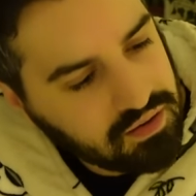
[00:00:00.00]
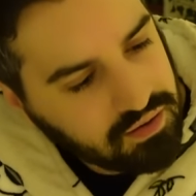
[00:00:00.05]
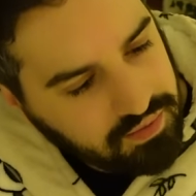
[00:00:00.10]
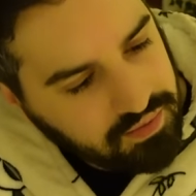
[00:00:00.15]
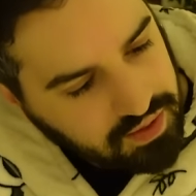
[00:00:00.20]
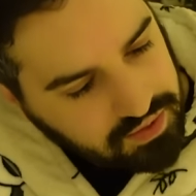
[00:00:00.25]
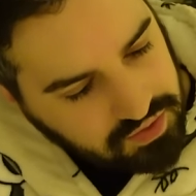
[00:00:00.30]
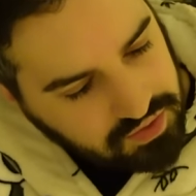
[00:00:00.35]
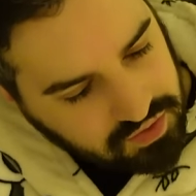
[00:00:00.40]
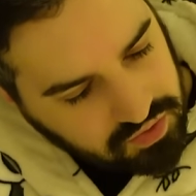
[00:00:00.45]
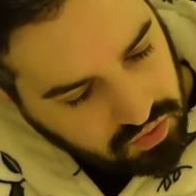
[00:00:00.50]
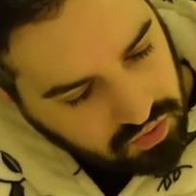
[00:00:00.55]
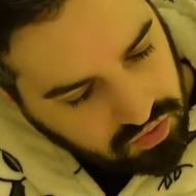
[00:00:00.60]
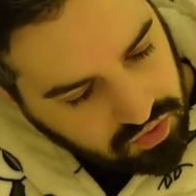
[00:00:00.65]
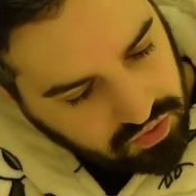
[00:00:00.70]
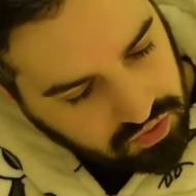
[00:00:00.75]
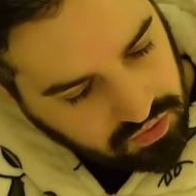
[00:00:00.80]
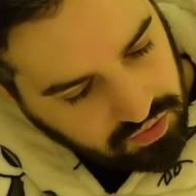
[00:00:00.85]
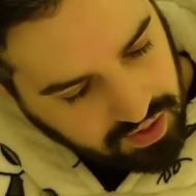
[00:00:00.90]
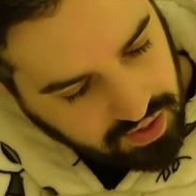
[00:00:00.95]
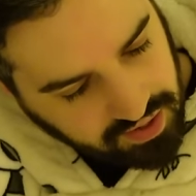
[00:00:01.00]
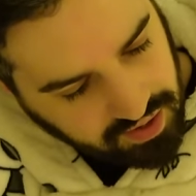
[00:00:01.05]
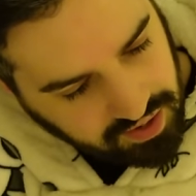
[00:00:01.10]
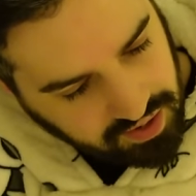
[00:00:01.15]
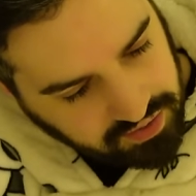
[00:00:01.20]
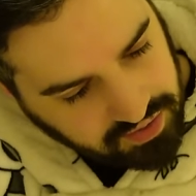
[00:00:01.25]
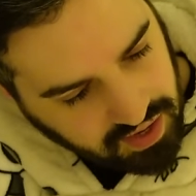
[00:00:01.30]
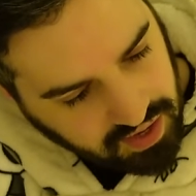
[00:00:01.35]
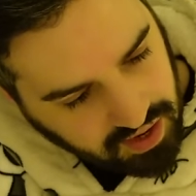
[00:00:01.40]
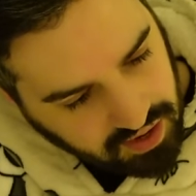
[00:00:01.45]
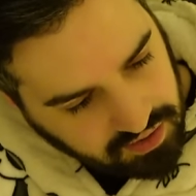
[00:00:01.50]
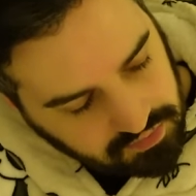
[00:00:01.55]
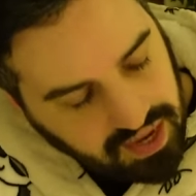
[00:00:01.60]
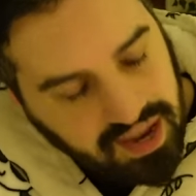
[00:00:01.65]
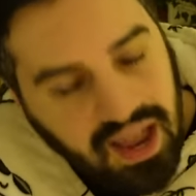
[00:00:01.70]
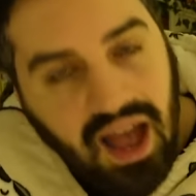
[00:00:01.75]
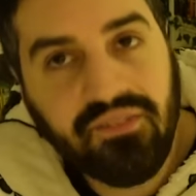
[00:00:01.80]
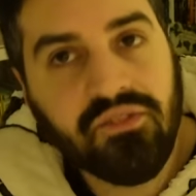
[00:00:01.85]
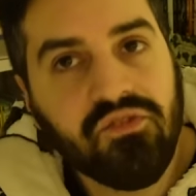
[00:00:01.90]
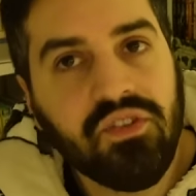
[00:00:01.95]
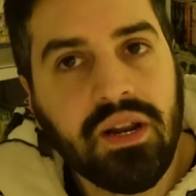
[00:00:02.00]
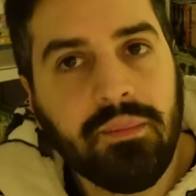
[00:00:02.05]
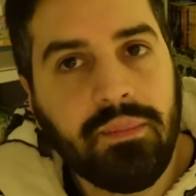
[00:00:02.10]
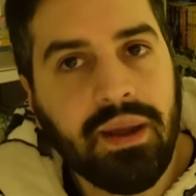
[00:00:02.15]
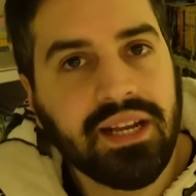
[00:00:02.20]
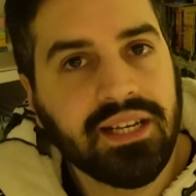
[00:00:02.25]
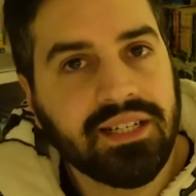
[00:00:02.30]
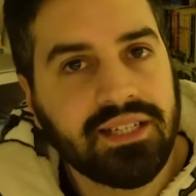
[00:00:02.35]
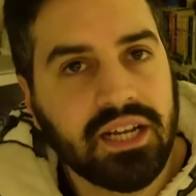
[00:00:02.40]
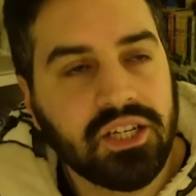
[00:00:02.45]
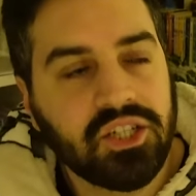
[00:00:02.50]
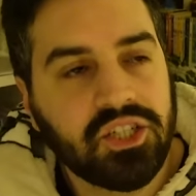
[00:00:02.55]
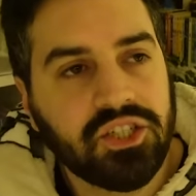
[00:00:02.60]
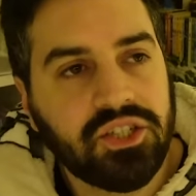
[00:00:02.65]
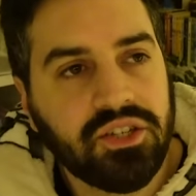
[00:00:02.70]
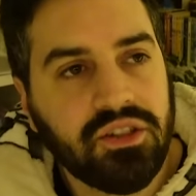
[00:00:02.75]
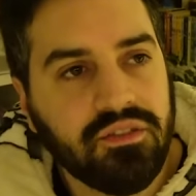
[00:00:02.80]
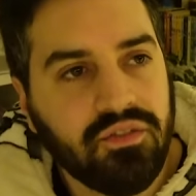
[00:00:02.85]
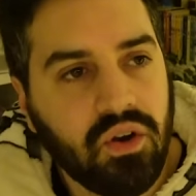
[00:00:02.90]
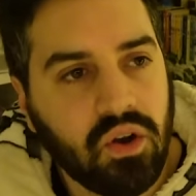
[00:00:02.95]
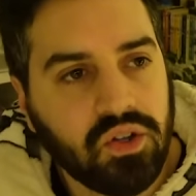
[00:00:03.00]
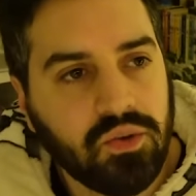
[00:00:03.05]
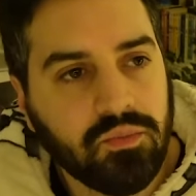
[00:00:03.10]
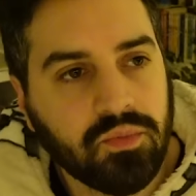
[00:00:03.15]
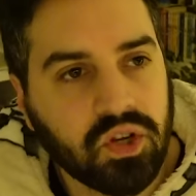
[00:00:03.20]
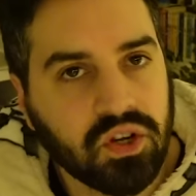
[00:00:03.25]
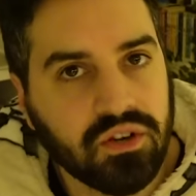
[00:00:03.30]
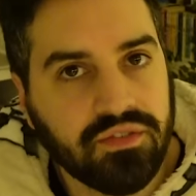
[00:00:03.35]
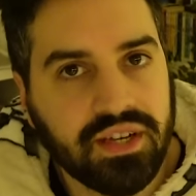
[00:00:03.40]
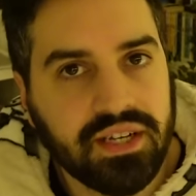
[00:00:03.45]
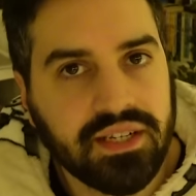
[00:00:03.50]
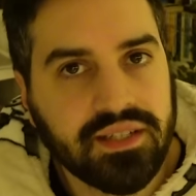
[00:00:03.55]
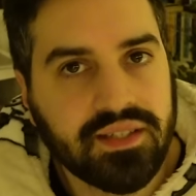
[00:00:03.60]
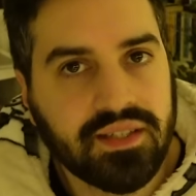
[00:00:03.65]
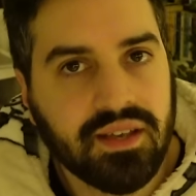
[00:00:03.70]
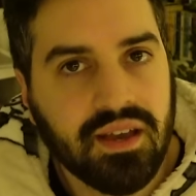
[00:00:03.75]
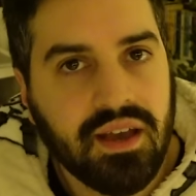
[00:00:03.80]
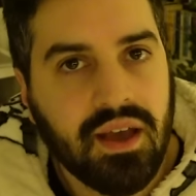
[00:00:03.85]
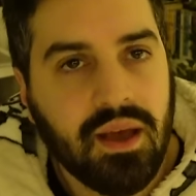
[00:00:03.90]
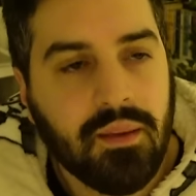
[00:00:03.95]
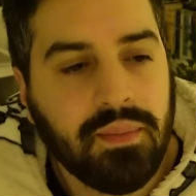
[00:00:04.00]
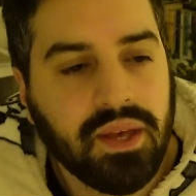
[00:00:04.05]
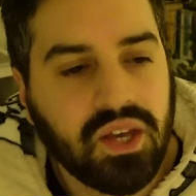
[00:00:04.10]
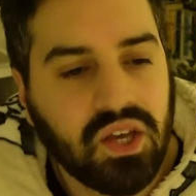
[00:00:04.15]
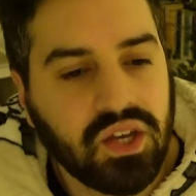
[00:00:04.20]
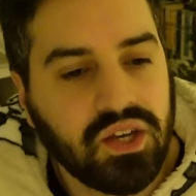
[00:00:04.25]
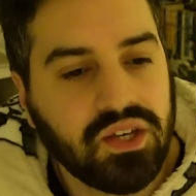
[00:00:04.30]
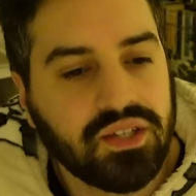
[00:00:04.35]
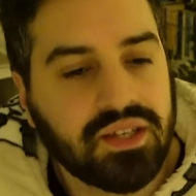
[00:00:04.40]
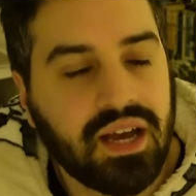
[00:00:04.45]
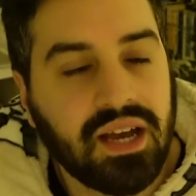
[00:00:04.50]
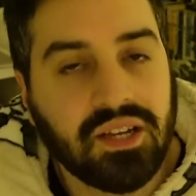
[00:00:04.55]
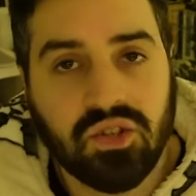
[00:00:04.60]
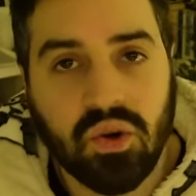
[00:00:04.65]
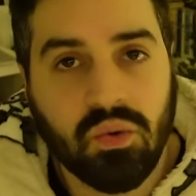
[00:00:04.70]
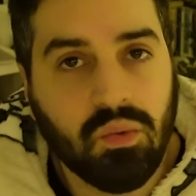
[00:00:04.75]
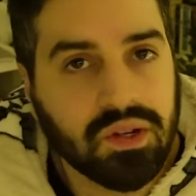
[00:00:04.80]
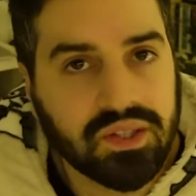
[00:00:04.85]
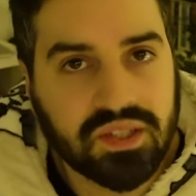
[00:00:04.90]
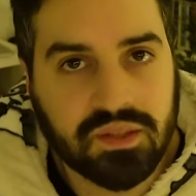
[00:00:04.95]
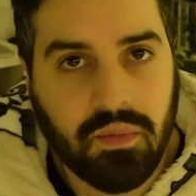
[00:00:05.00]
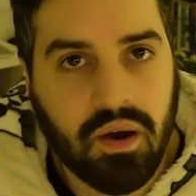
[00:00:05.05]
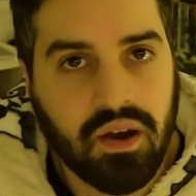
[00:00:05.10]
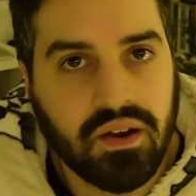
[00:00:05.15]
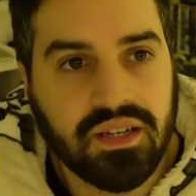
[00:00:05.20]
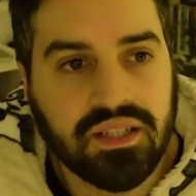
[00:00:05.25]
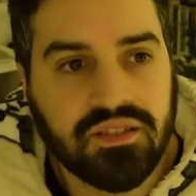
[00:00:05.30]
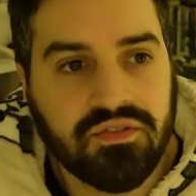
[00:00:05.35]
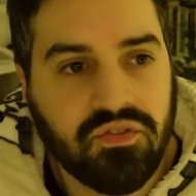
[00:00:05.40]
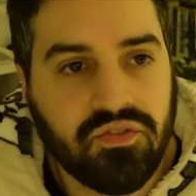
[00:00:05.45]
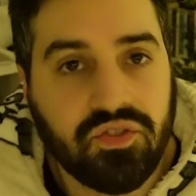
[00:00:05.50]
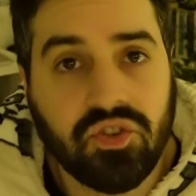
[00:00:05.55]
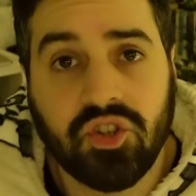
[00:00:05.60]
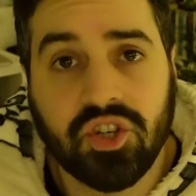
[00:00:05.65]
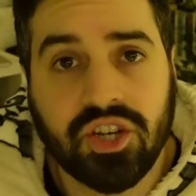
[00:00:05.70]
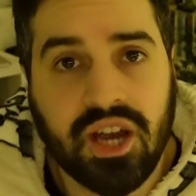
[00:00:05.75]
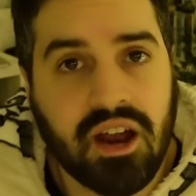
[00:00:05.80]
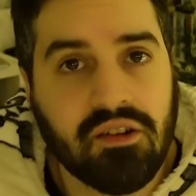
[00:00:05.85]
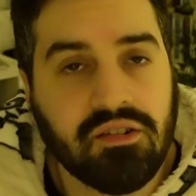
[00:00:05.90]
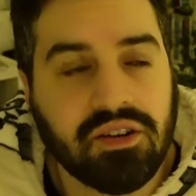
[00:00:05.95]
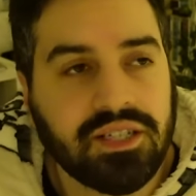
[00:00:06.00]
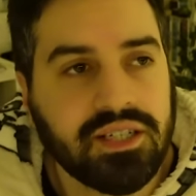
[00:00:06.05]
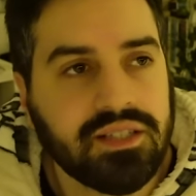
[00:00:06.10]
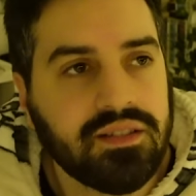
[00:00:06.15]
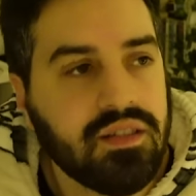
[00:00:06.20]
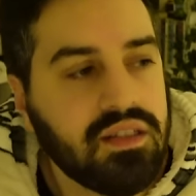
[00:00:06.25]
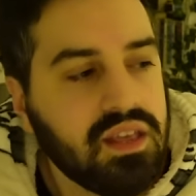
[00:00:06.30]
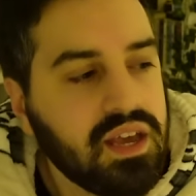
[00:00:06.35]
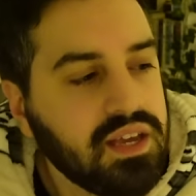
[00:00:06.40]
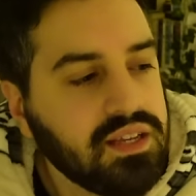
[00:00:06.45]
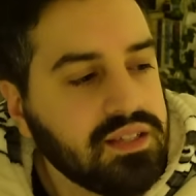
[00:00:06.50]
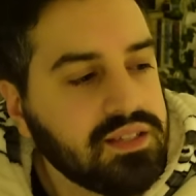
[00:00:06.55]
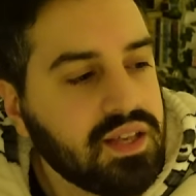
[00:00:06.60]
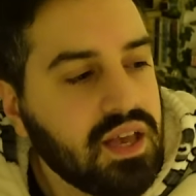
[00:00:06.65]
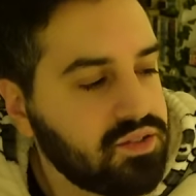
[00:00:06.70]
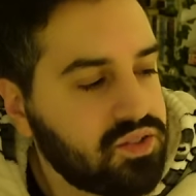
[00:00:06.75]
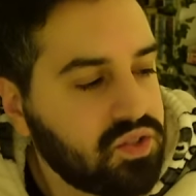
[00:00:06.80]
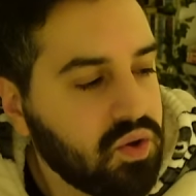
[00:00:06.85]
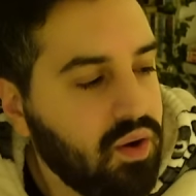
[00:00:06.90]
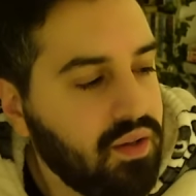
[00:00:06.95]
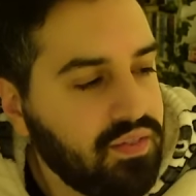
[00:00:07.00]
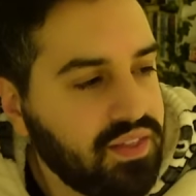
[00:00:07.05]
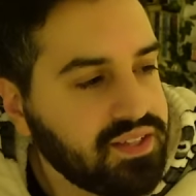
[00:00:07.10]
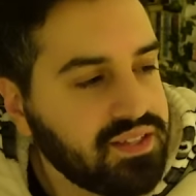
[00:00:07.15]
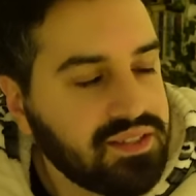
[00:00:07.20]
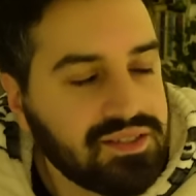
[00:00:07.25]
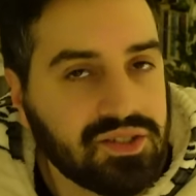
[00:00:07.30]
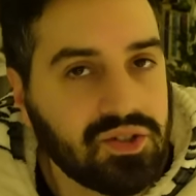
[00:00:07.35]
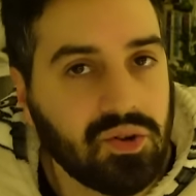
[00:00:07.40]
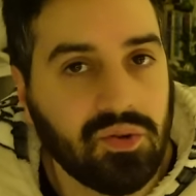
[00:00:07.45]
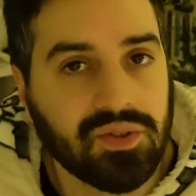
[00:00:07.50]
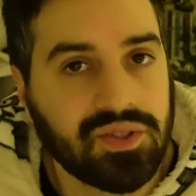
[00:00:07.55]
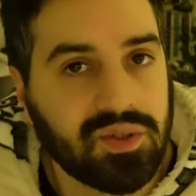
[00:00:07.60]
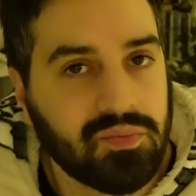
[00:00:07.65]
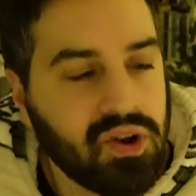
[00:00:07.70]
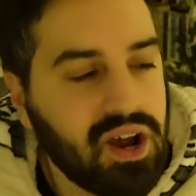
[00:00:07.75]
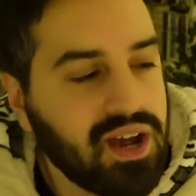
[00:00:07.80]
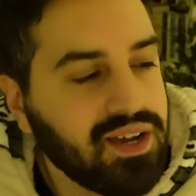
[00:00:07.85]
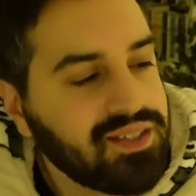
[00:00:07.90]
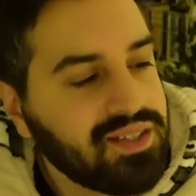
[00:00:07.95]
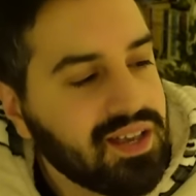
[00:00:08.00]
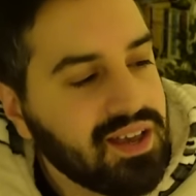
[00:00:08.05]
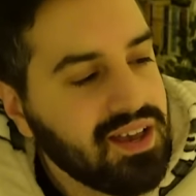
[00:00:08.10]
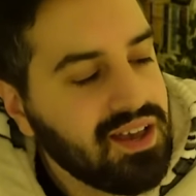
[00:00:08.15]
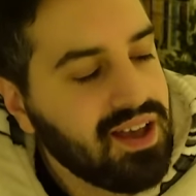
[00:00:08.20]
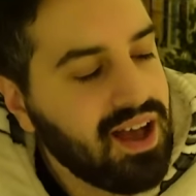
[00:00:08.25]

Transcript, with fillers: That is so cool. I like that. I haven't really paid attention to the volume covers because I don't want spoilers for future characters and things. So uh, this is a total surprise.